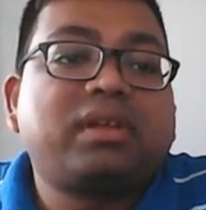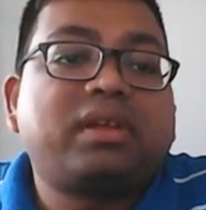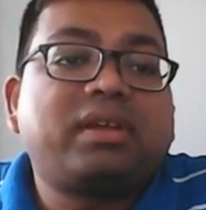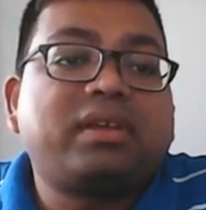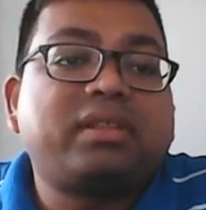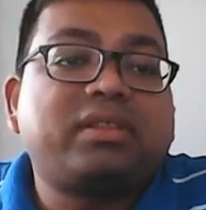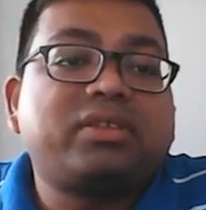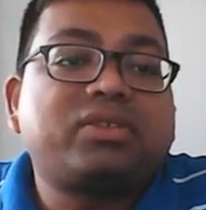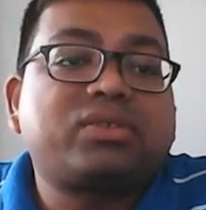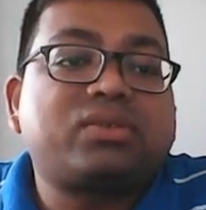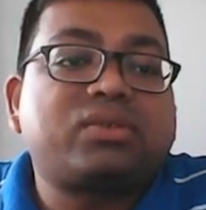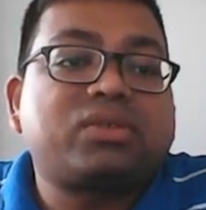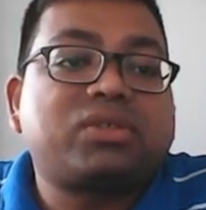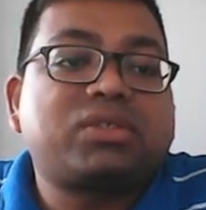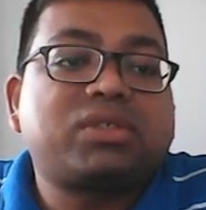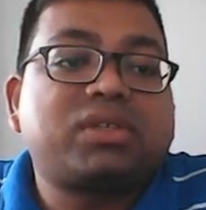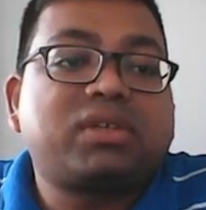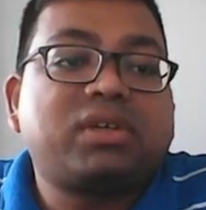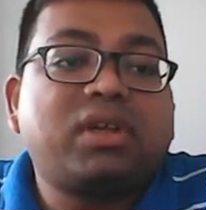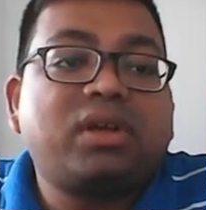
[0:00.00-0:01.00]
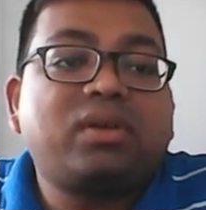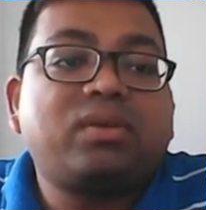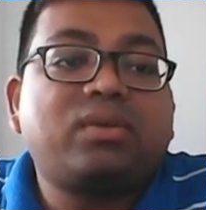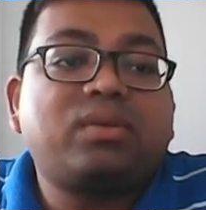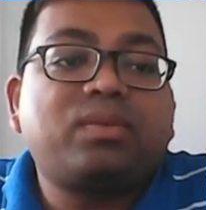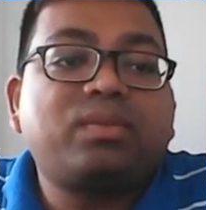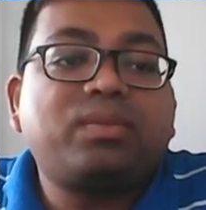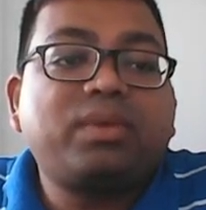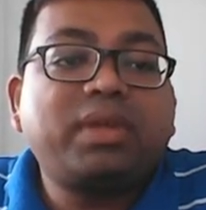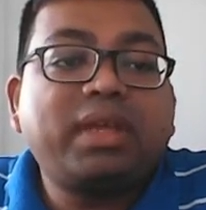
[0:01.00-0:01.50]
in this question.
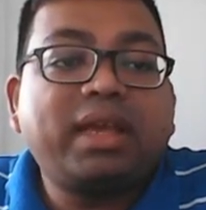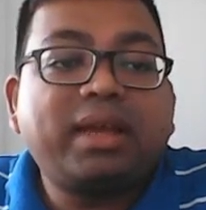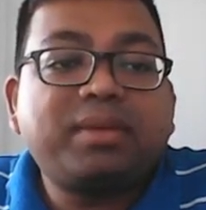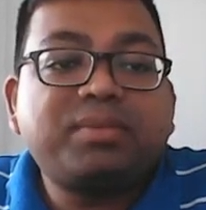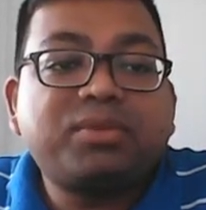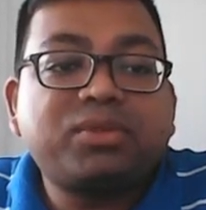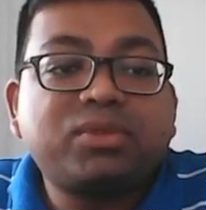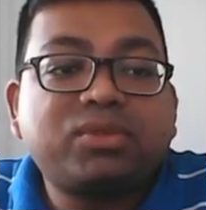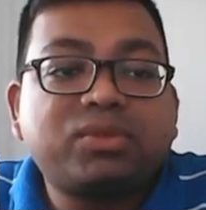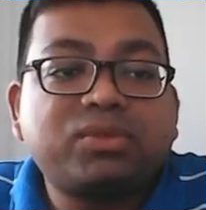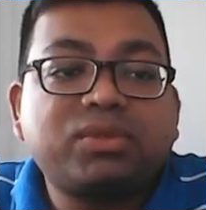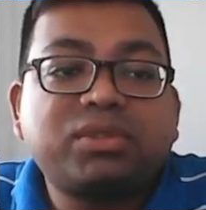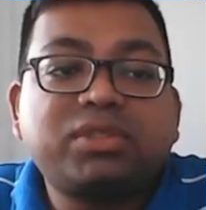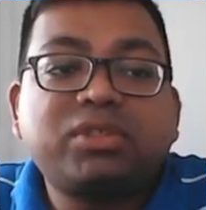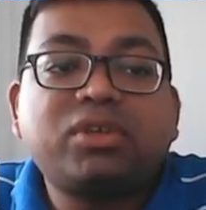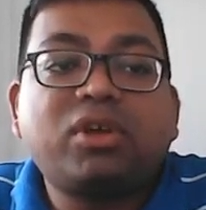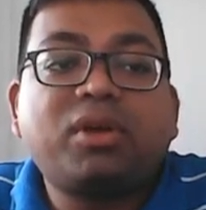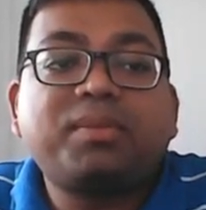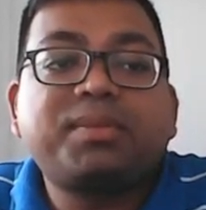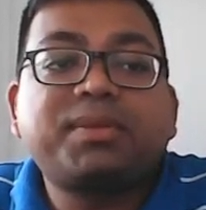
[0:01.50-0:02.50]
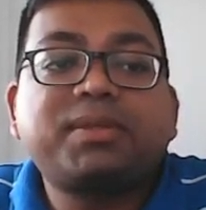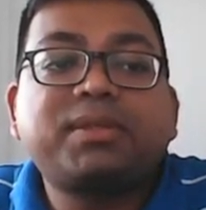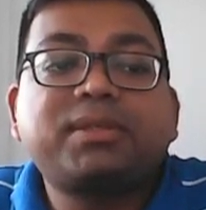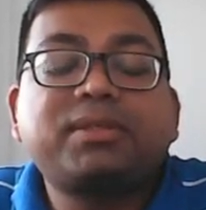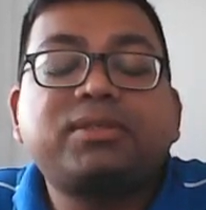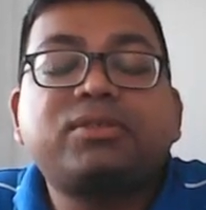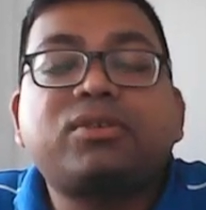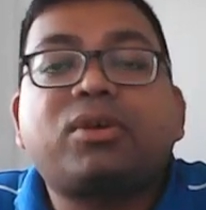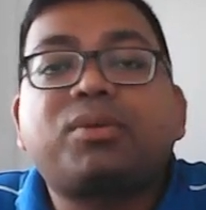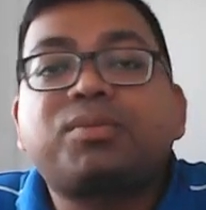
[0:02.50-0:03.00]
Now we have to choose the
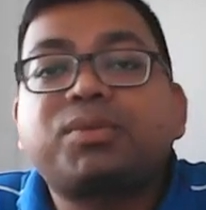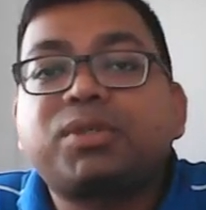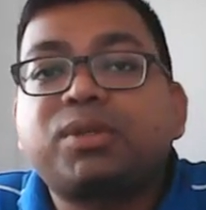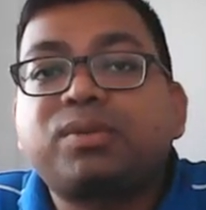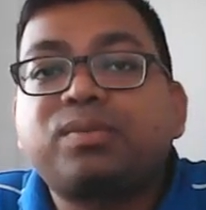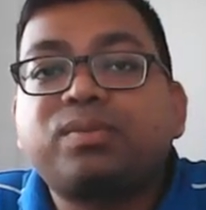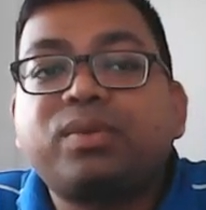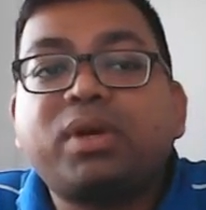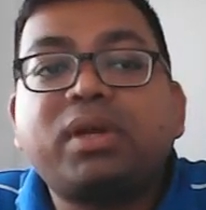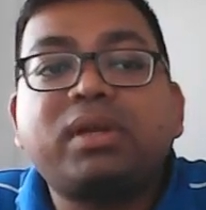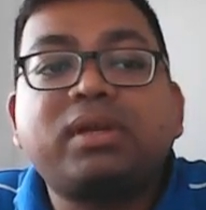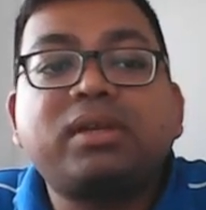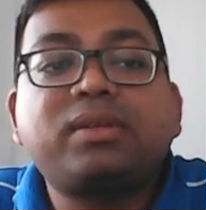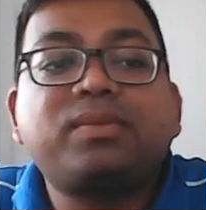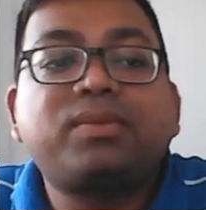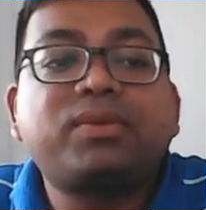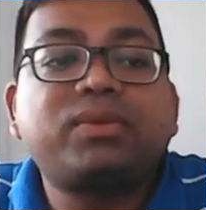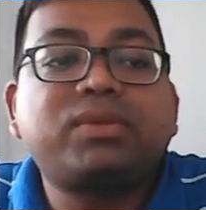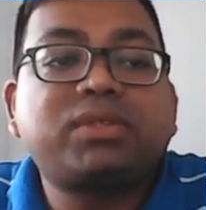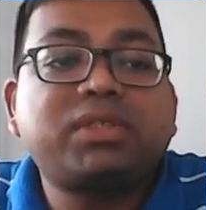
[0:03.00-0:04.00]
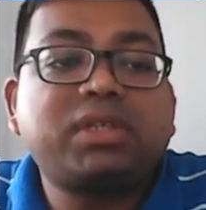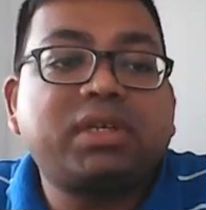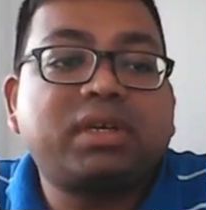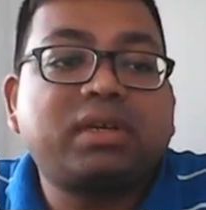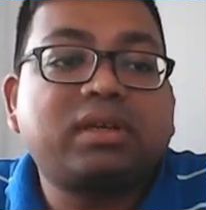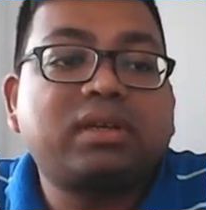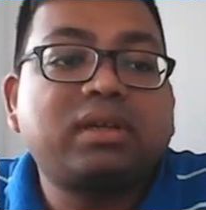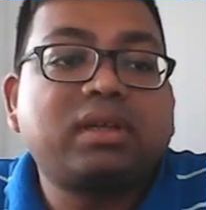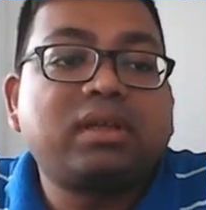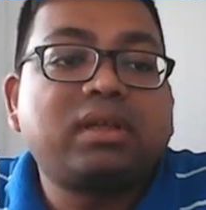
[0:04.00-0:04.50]
options. Option 1, if you
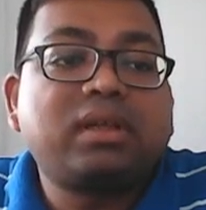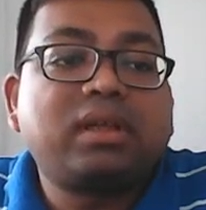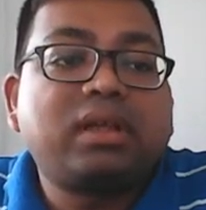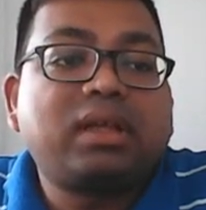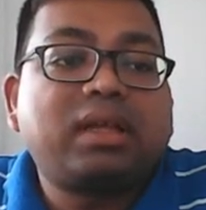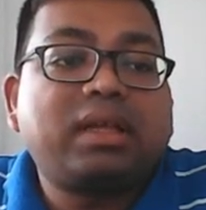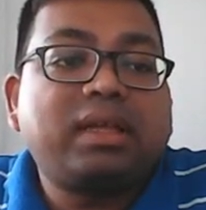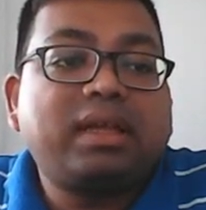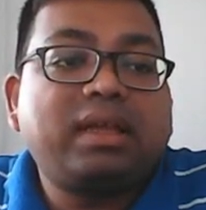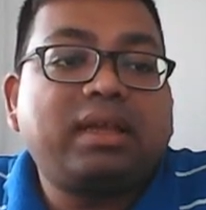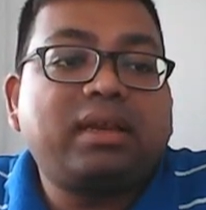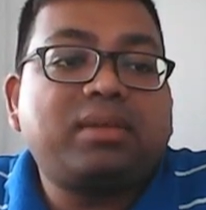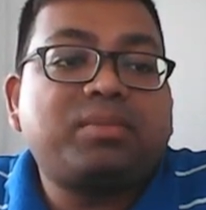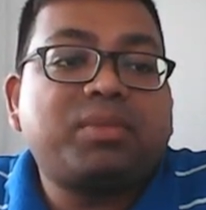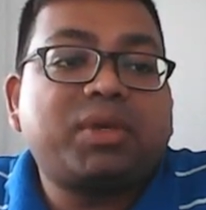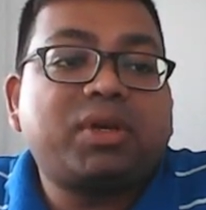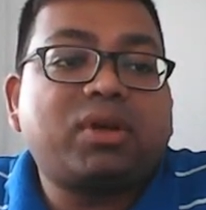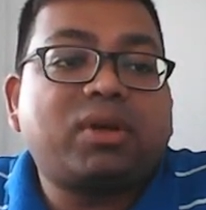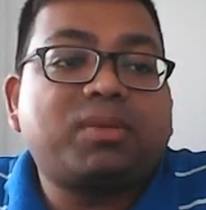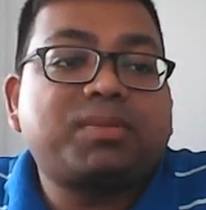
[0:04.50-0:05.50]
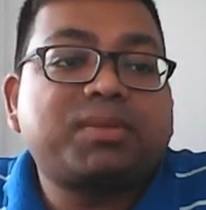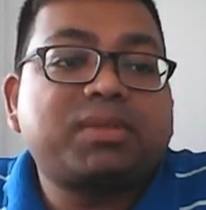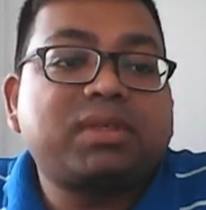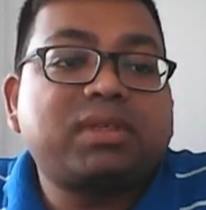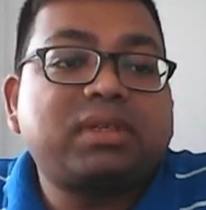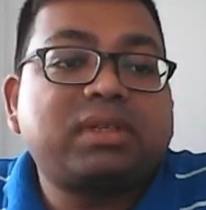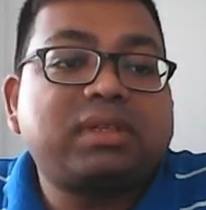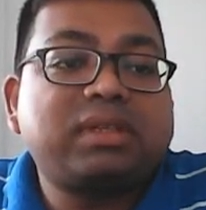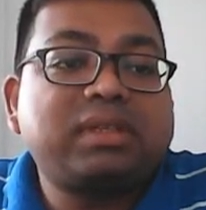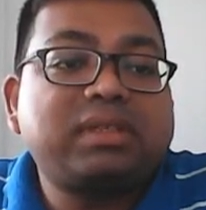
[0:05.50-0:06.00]
check A number
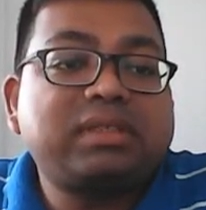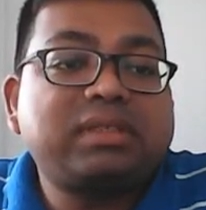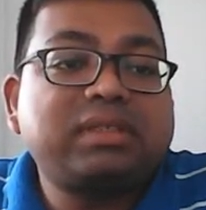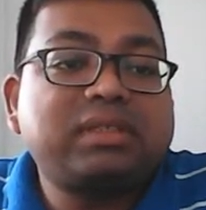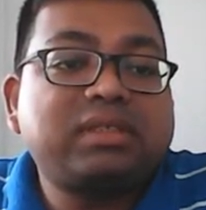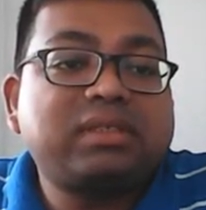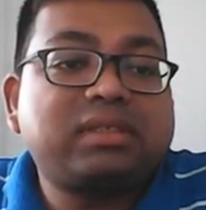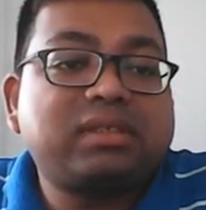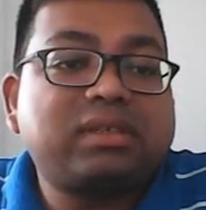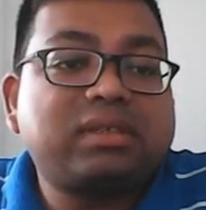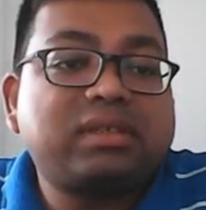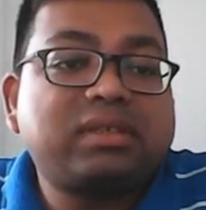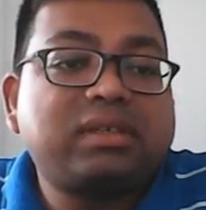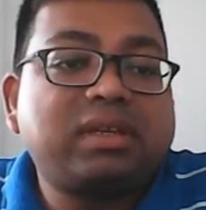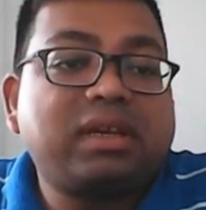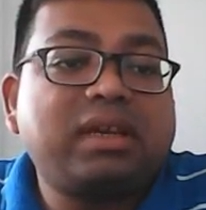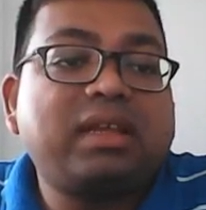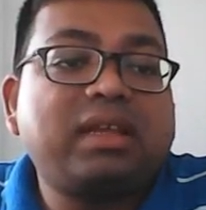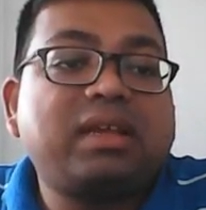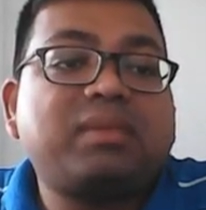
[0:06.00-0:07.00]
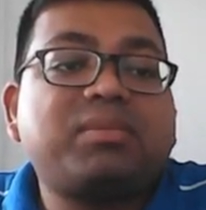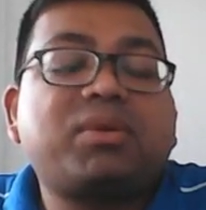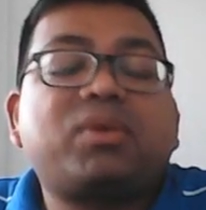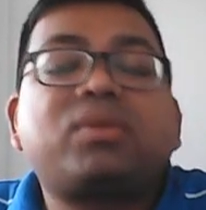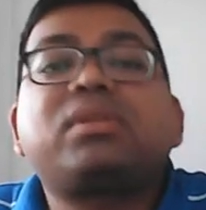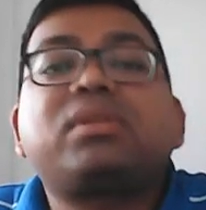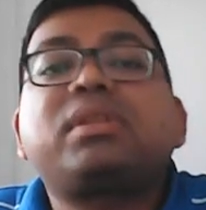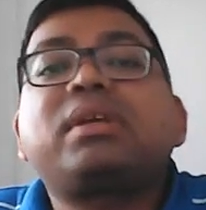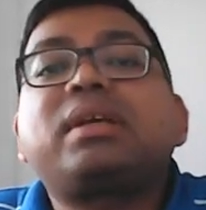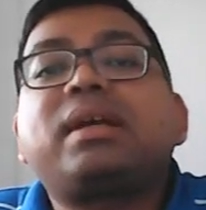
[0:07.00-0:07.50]
option, this is telling
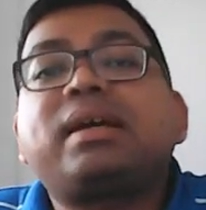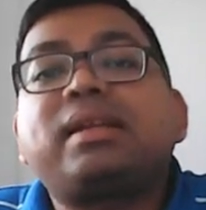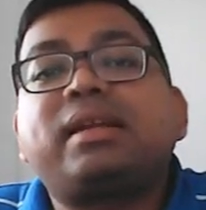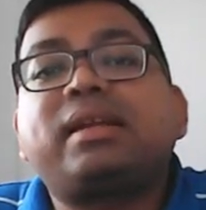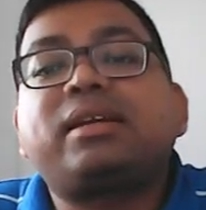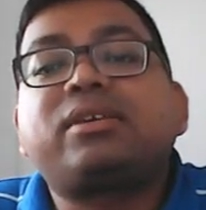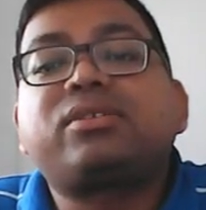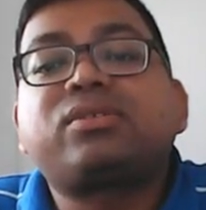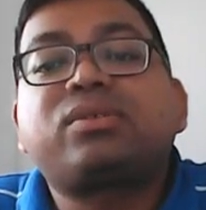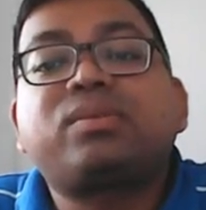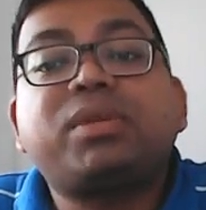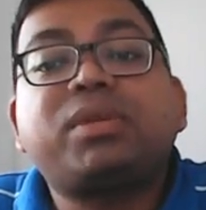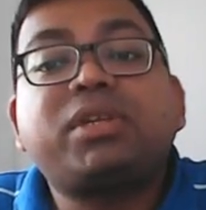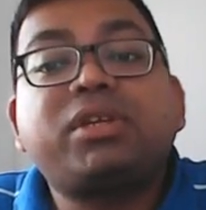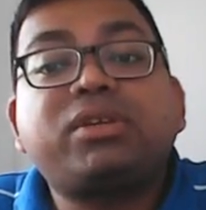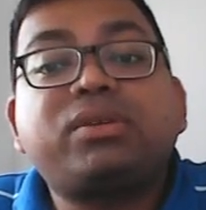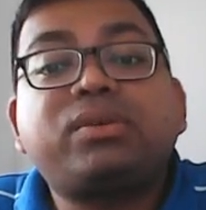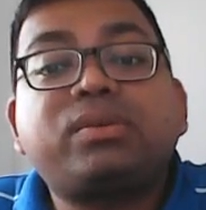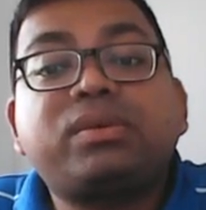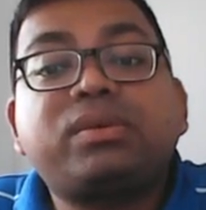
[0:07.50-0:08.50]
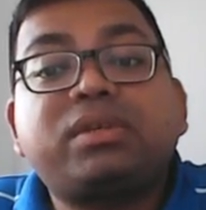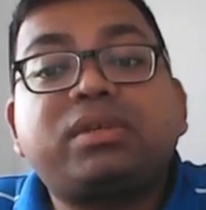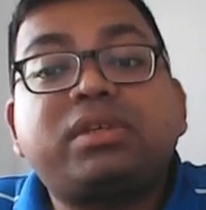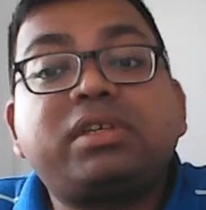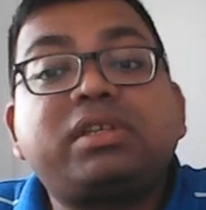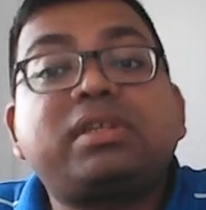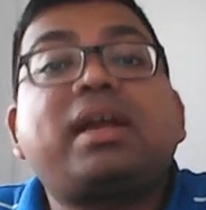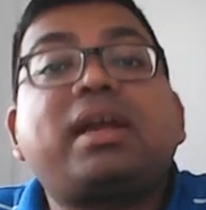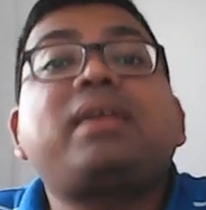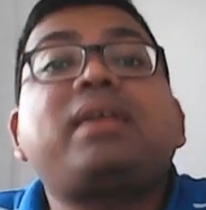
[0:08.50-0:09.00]
about the current. So we need to
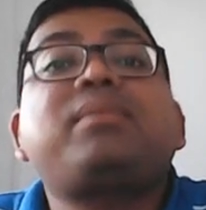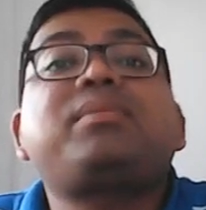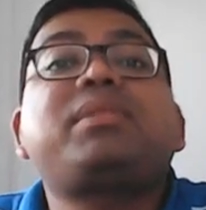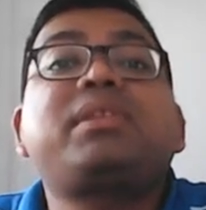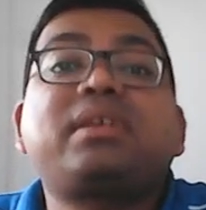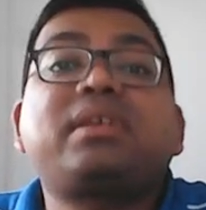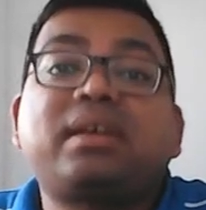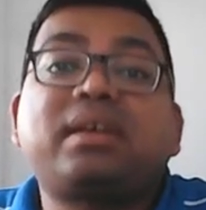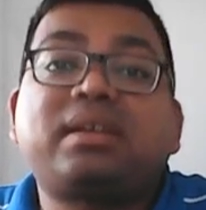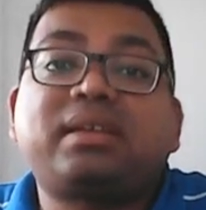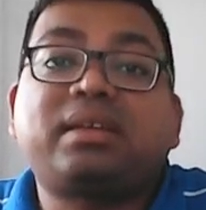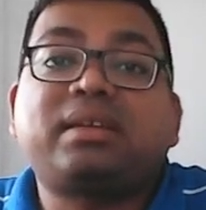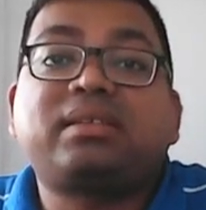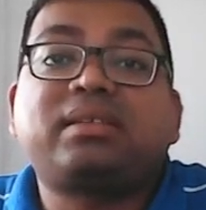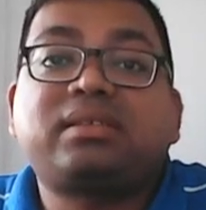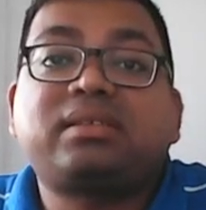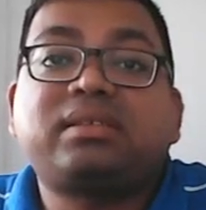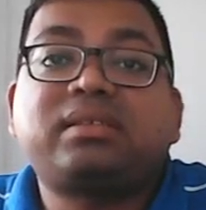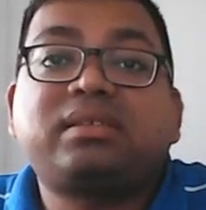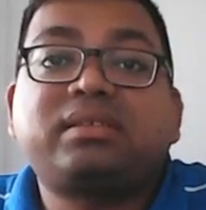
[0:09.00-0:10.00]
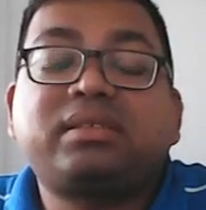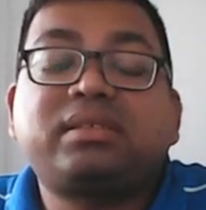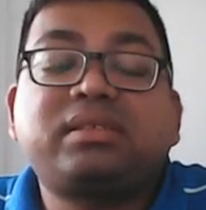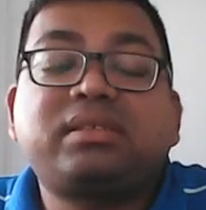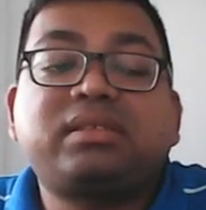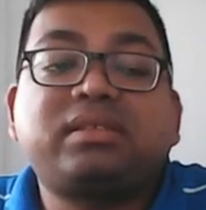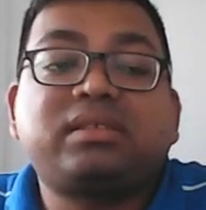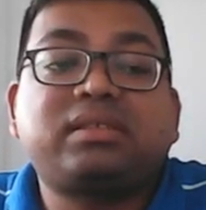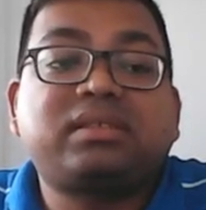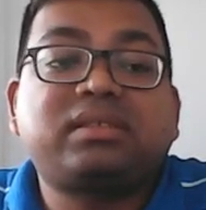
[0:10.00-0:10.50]
derive the current,
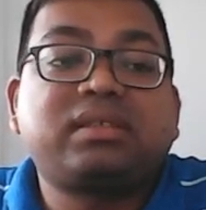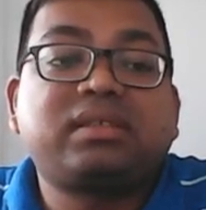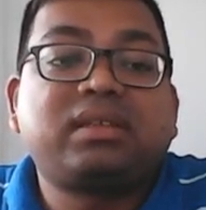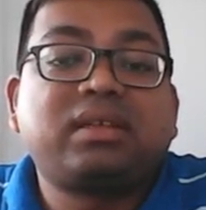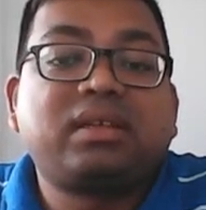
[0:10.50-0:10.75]
isn't it?